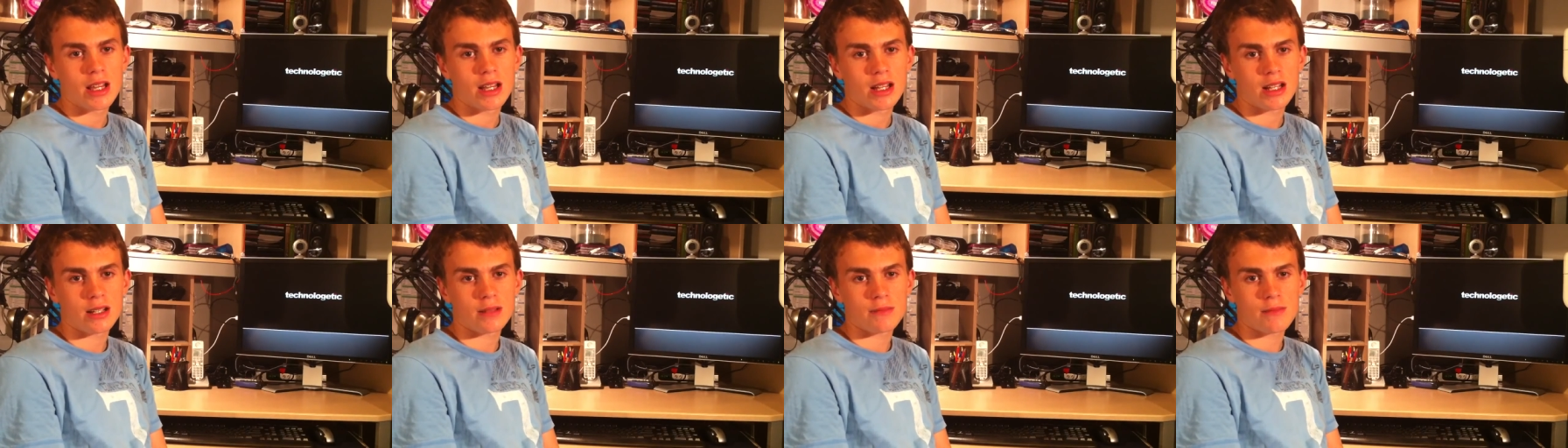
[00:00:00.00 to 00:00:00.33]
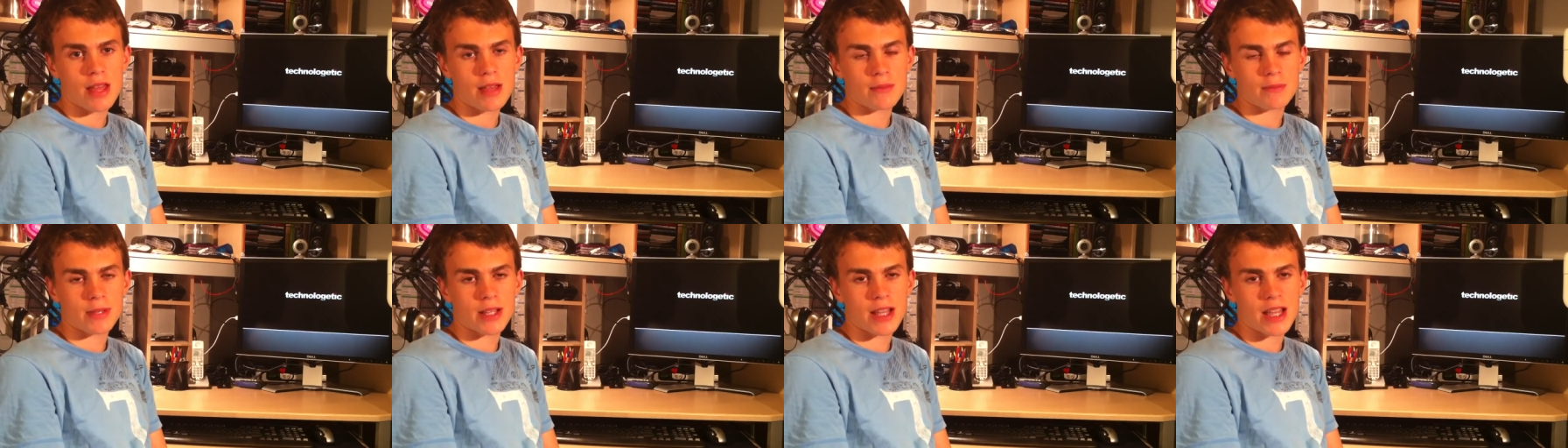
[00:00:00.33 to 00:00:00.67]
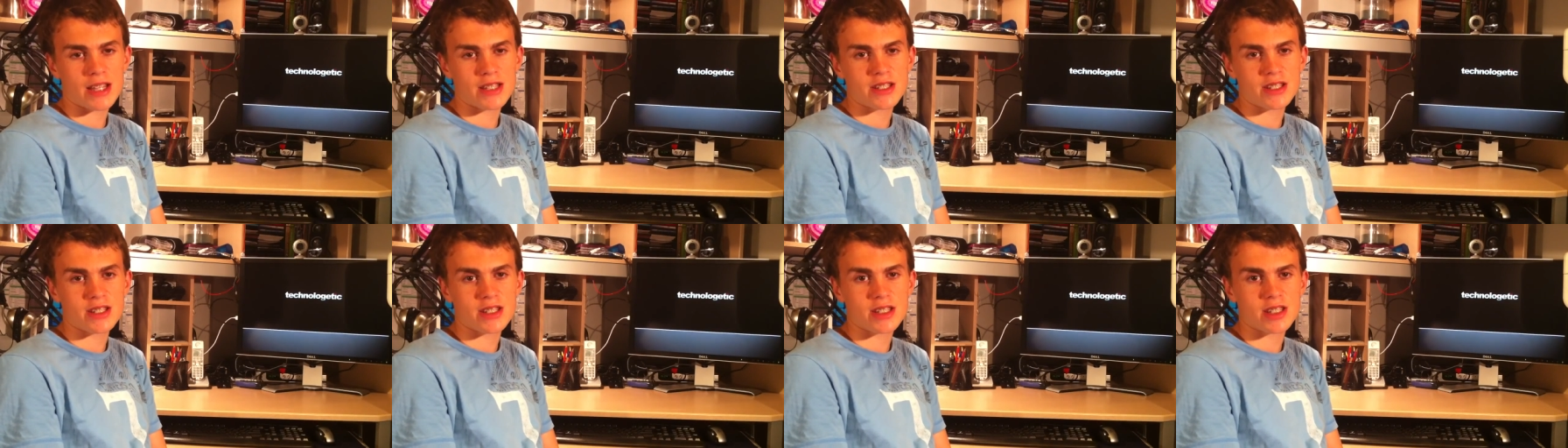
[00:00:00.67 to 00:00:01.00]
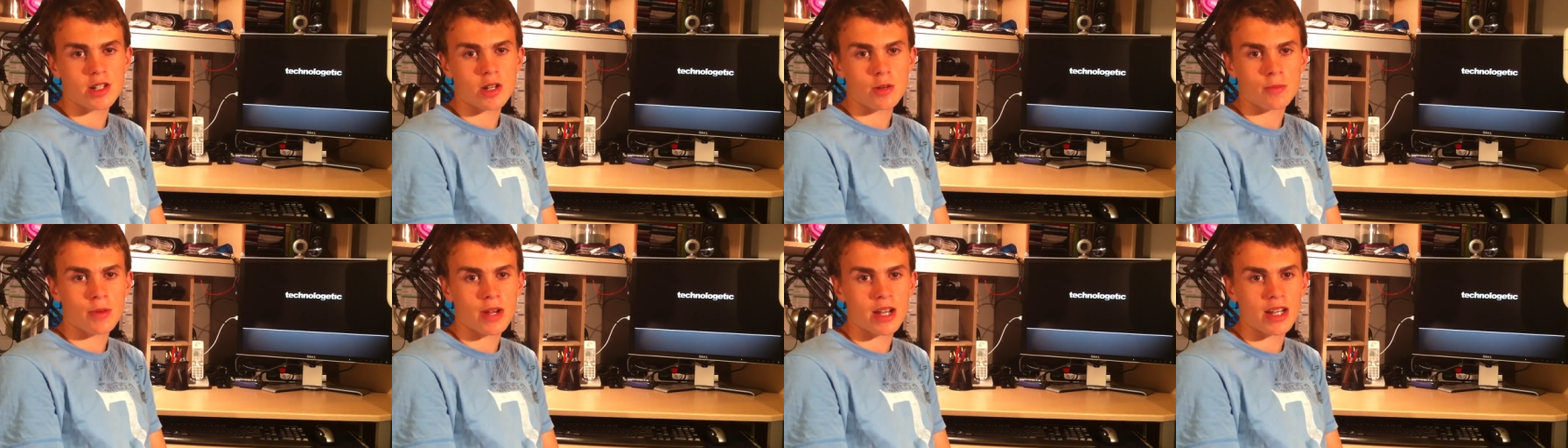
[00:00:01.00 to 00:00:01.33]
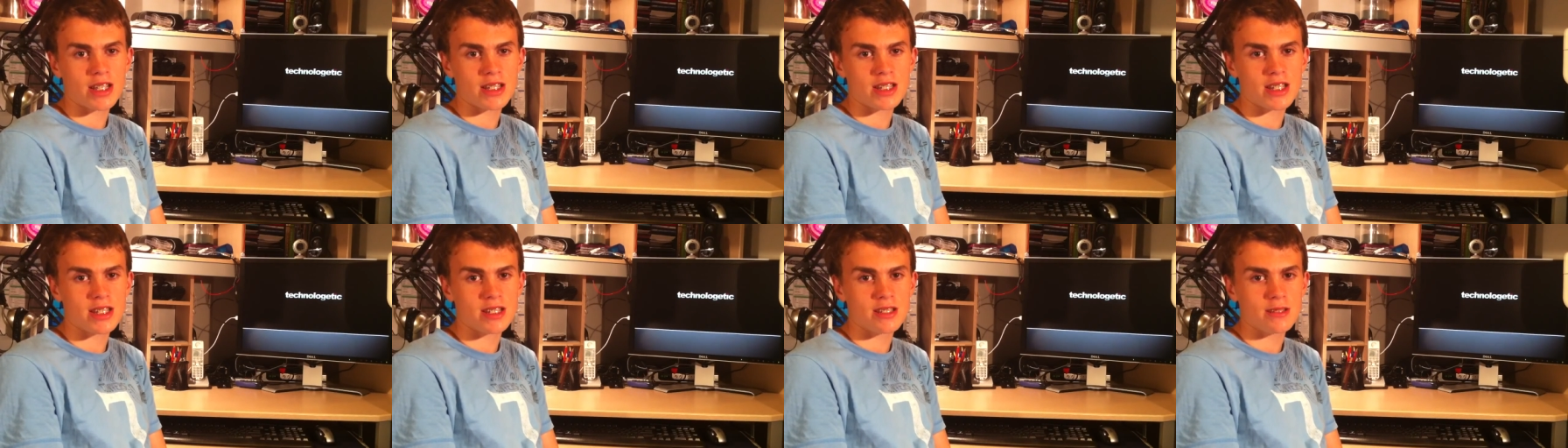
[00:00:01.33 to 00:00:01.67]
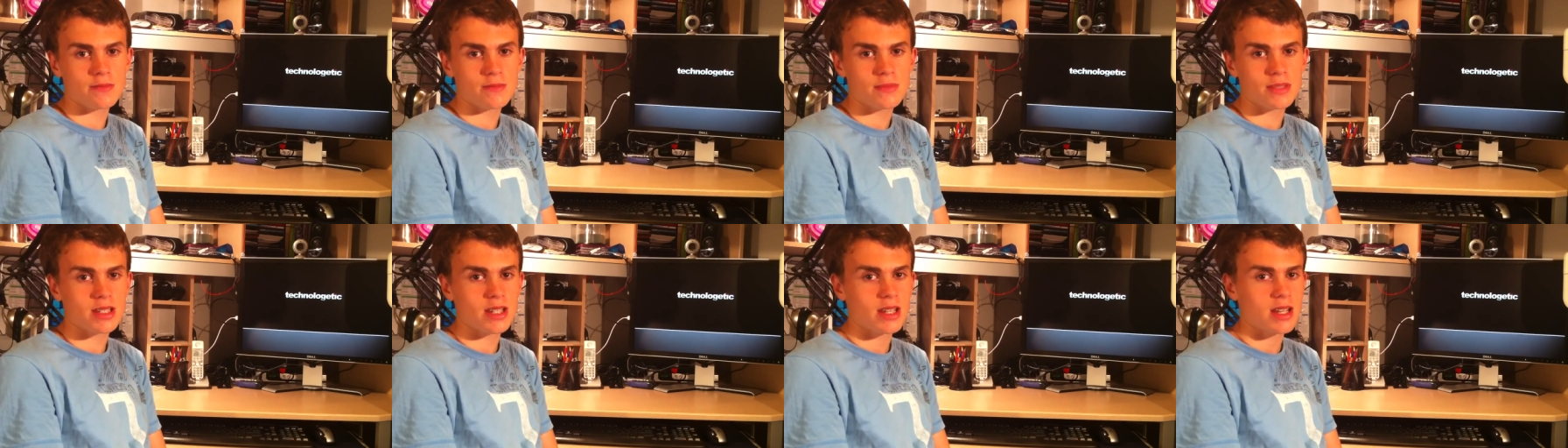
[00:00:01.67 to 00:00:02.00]
applications and operating
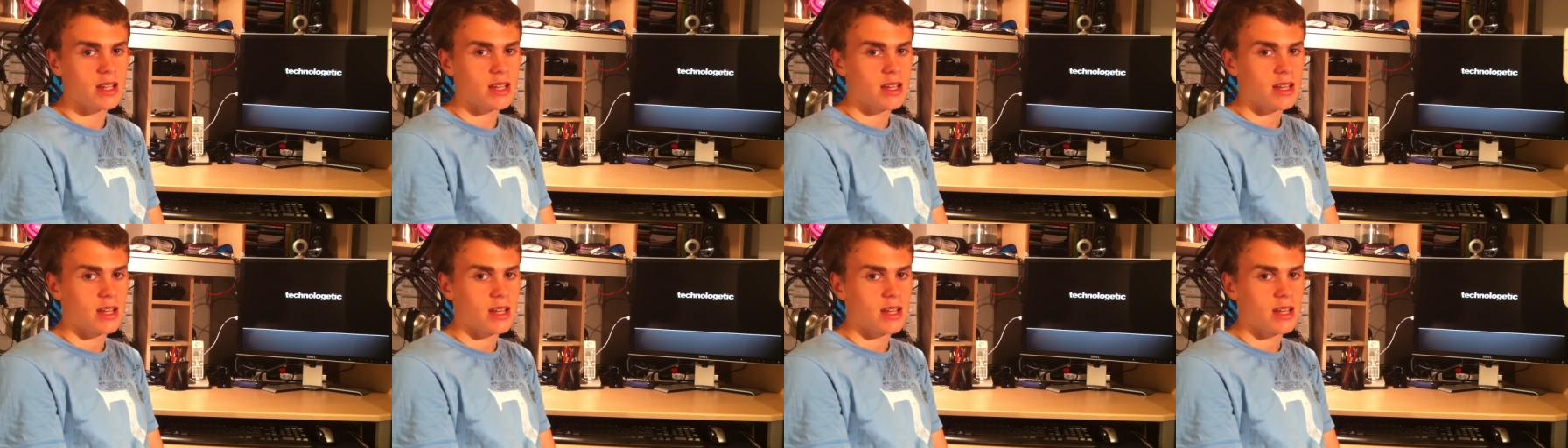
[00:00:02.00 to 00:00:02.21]
systems.